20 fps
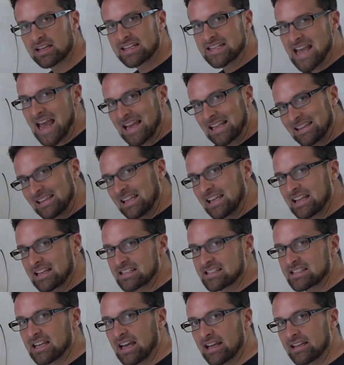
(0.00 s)
catalytic
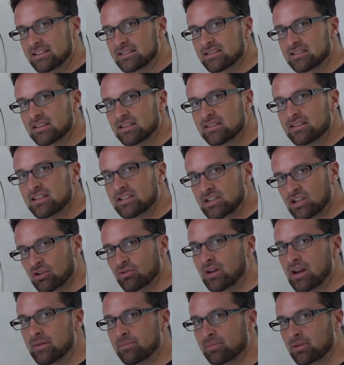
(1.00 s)
sites that
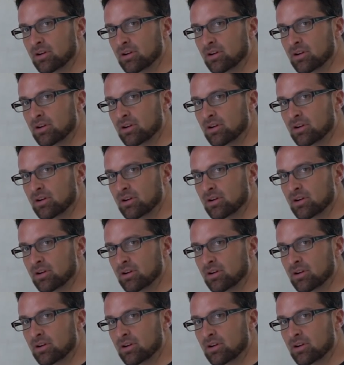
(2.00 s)
degrade